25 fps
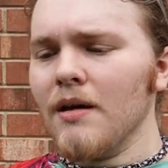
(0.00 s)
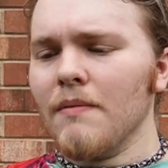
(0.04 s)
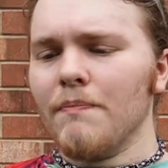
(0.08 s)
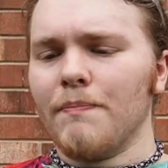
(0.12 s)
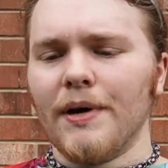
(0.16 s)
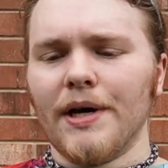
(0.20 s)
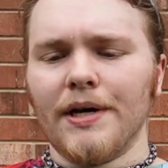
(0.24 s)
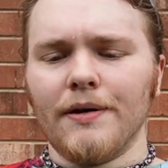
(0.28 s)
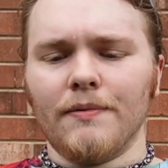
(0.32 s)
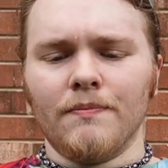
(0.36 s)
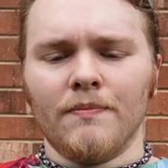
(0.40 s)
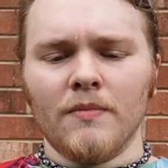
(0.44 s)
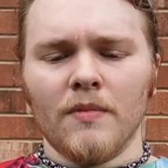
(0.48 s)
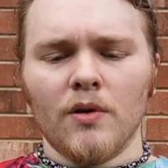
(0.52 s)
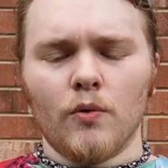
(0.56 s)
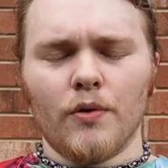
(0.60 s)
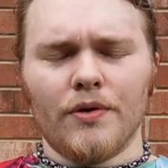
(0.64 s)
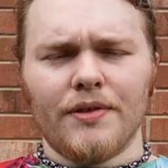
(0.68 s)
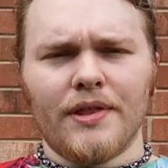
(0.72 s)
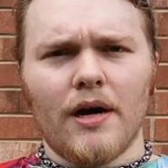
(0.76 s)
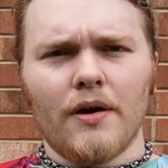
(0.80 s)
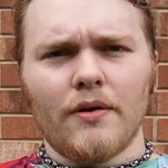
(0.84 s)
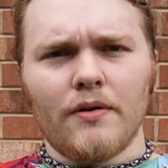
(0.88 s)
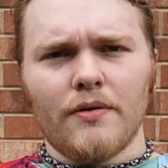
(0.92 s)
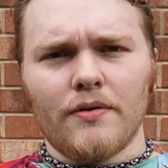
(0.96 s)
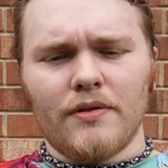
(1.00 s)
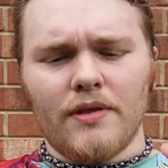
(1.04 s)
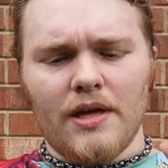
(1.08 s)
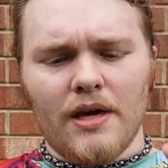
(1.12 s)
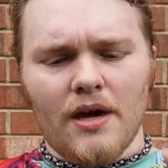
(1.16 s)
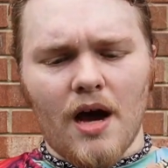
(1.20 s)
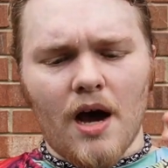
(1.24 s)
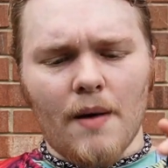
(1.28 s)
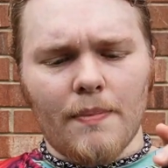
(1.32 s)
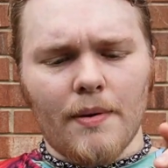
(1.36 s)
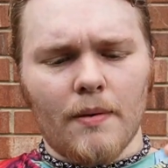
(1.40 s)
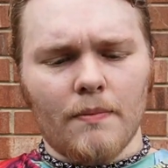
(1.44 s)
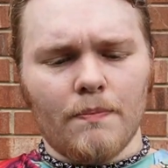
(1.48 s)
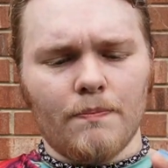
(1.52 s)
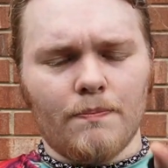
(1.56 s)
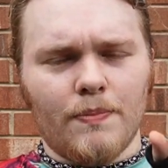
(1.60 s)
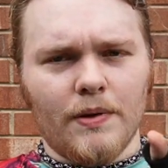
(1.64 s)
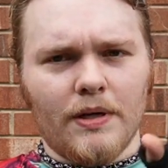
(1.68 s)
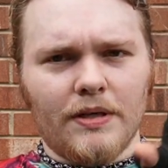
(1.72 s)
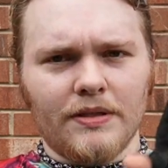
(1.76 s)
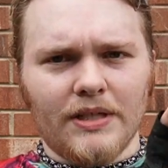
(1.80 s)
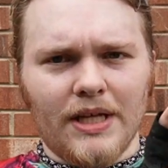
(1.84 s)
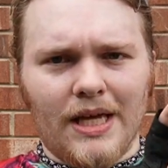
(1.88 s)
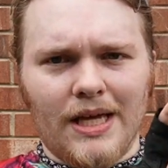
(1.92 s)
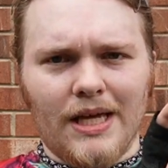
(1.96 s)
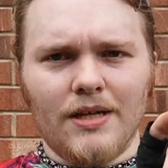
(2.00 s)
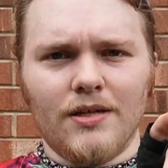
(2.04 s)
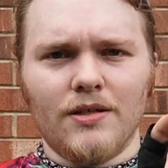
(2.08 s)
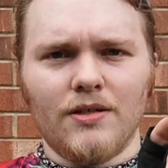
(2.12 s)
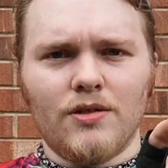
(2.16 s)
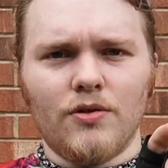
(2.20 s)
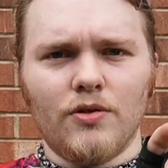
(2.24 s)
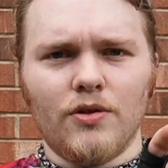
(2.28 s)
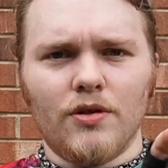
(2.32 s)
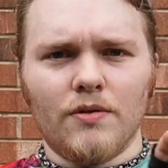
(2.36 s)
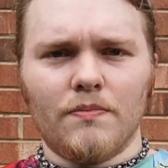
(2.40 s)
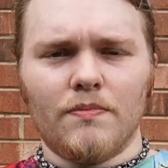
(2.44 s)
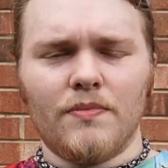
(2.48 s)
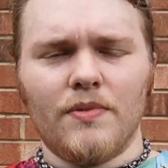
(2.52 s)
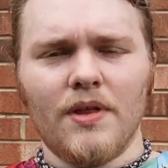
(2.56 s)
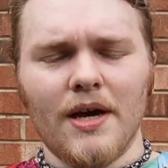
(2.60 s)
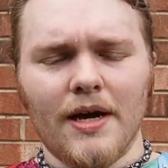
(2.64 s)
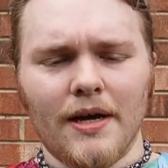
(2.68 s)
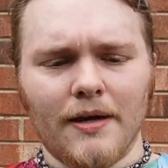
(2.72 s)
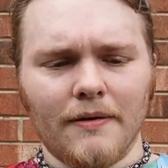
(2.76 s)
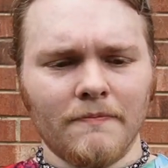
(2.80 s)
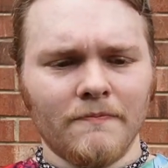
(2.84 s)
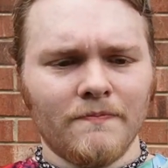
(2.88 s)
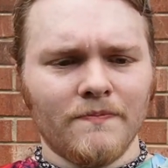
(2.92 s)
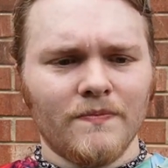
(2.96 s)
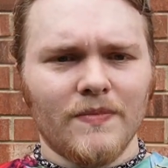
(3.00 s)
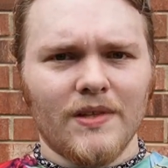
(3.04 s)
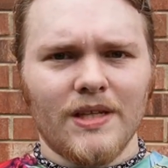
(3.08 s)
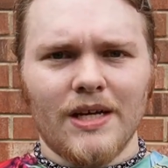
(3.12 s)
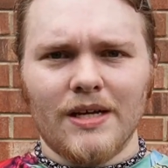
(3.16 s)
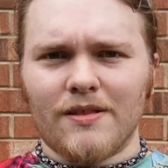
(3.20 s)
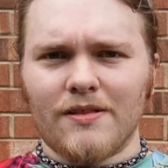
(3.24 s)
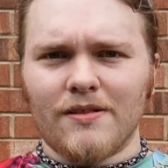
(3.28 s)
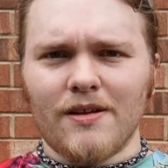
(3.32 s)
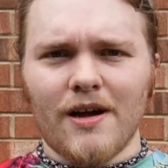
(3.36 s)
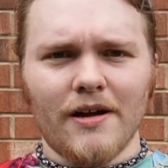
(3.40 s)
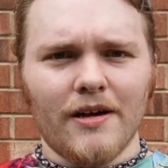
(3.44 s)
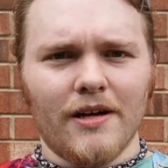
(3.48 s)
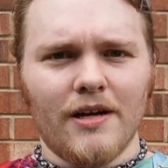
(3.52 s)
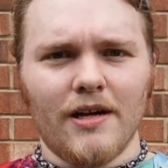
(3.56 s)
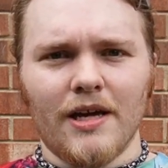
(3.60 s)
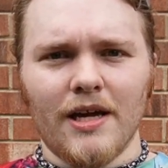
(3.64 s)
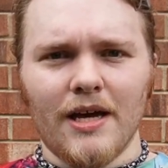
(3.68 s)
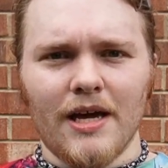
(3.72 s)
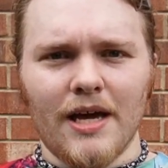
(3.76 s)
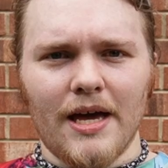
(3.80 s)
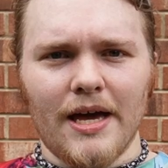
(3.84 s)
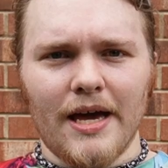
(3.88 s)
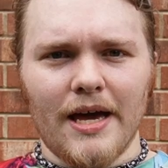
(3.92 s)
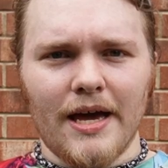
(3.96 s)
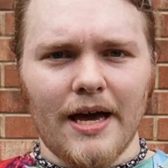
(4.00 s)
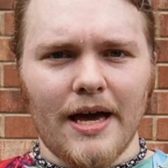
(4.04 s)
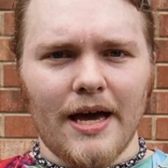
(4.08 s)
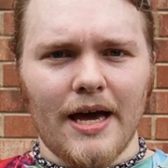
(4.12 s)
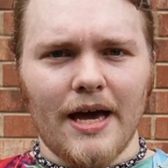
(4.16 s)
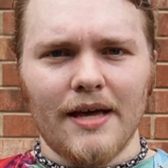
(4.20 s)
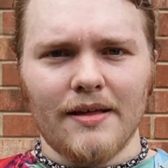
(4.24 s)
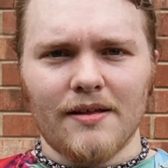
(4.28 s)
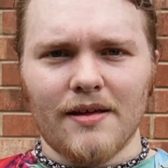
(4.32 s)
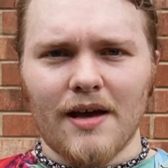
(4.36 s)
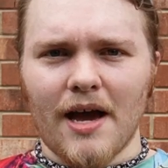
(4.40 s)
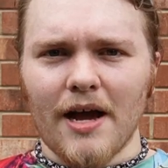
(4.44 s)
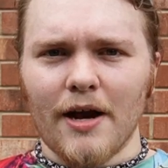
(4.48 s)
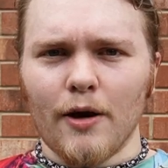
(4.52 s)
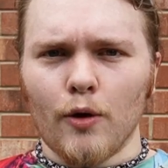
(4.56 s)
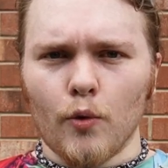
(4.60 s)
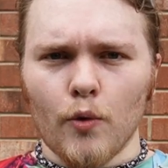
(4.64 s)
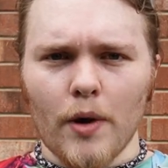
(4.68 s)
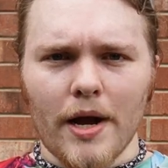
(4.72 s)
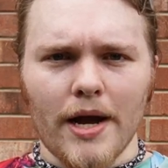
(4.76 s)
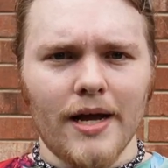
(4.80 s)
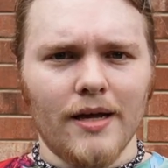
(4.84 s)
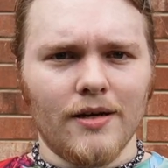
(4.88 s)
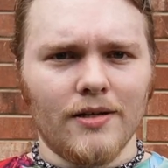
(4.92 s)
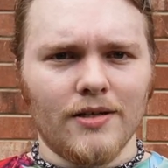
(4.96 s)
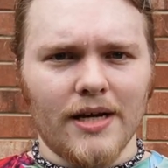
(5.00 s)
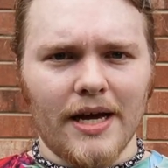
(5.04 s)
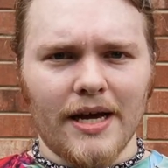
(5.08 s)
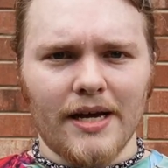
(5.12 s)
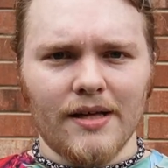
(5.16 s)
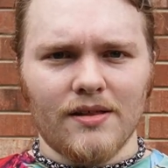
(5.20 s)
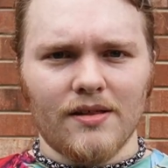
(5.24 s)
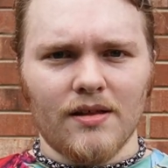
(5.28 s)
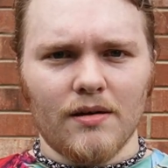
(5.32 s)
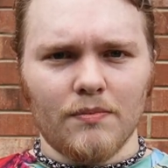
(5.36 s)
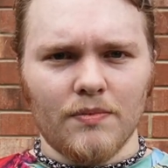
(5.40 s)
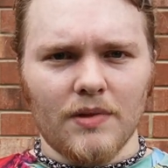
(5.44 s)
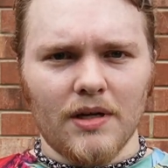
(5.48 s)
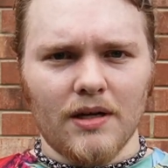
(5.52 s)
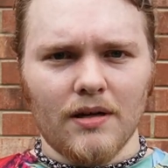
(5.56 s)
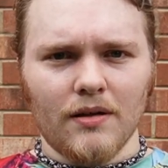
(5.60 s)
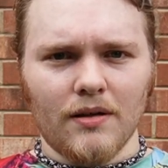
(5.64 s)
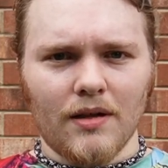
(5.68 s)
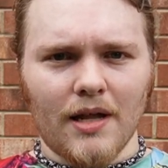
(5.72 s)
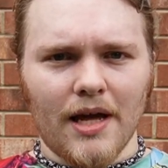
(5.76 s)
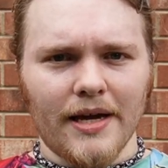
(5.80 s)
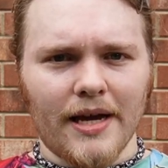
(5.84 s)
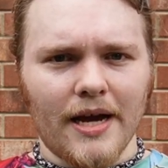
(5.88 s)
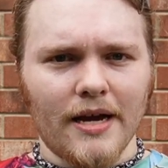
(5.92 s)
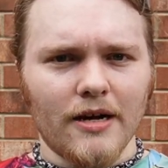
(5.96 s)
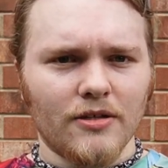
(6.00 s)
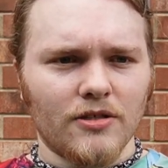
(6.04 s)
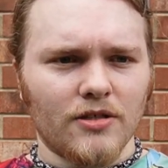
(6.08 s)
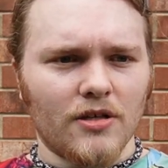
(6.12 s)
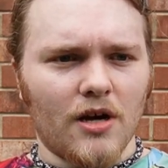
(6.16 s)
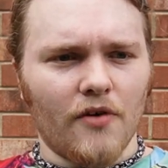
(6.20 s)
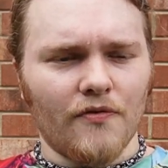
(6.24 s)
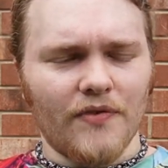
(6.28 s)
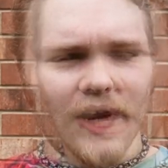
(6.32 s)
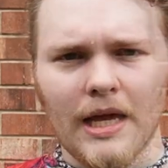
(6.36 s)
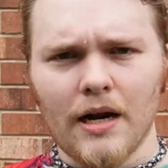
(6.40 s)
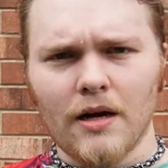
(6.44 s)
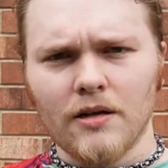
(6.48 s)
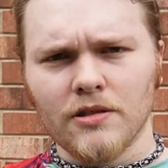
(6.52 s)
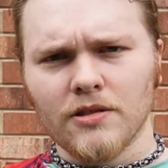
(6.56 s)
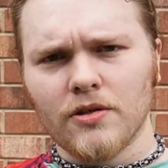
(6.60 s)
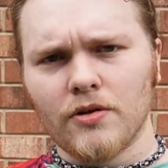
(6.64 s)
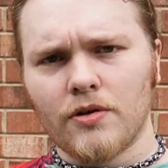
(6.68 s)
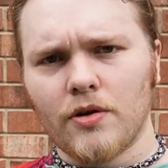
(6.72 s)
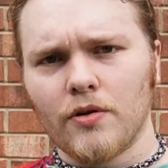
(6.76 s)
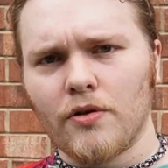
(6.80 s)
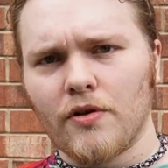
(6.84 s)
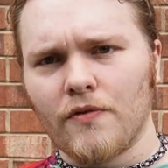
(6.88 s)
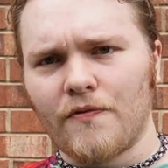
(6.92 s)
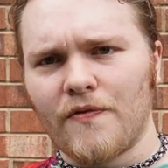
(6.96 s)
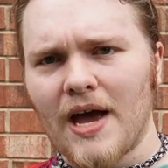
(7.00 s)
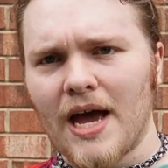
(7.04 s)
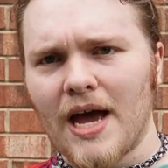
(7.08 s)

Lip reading: But without the hop-up built into the thing, it's not going to get as high a range as something like Airsoft. And also due